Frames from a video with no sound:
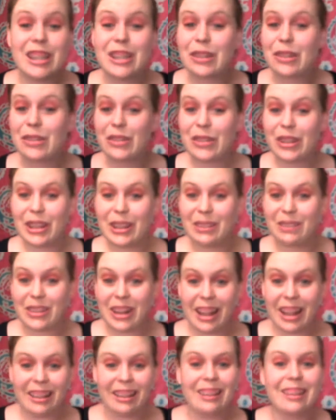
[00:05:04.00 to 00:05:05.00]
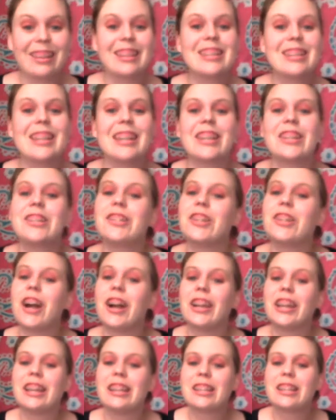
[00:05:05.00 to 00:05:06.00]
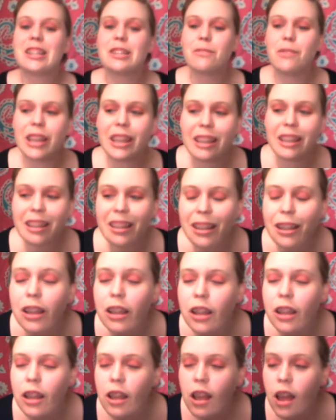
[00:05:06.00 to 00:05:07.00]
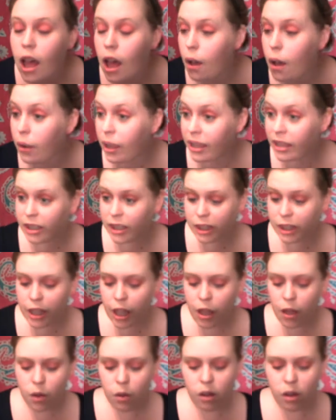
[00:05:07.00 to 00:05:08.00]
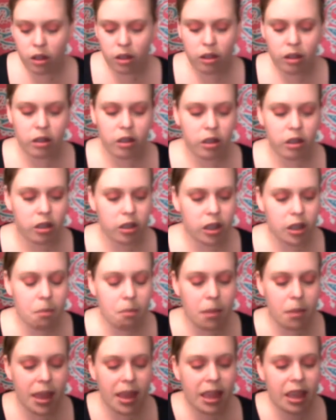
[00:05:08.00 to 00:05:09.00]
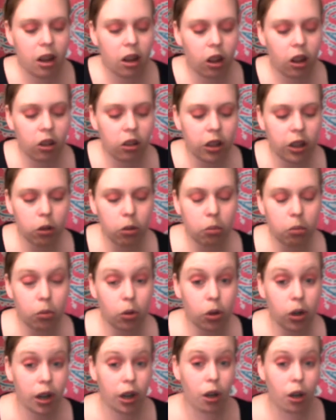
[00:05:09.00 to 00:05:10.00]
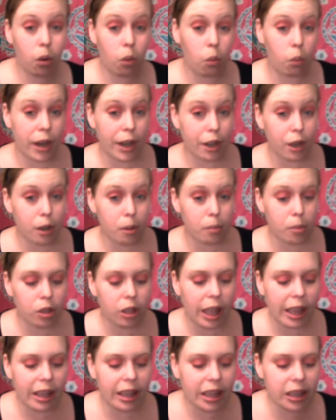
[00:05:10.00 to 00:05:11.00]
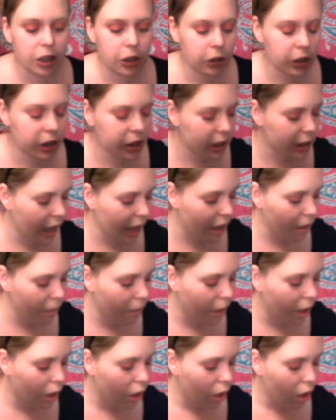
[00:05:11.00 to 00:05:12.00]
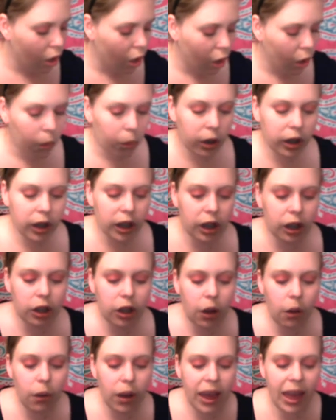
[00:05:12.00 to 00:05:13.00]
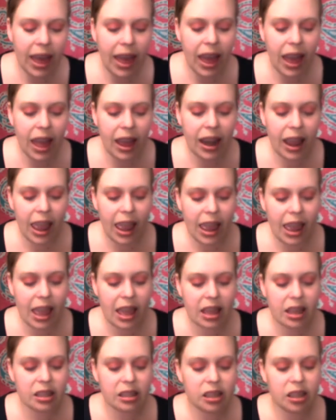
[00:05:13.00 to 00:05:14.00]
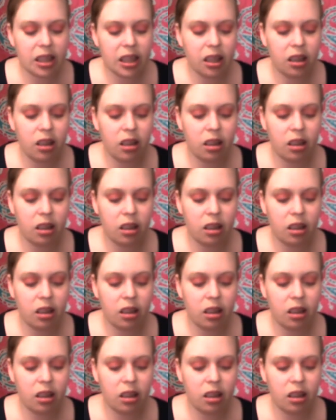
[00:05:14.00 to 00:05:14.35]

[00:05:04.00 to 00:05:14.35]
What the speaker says: is a really bright look. It's like shocking to me. Okay, so to make it a little more wearable, I guess you could say, we're going to go ahead and,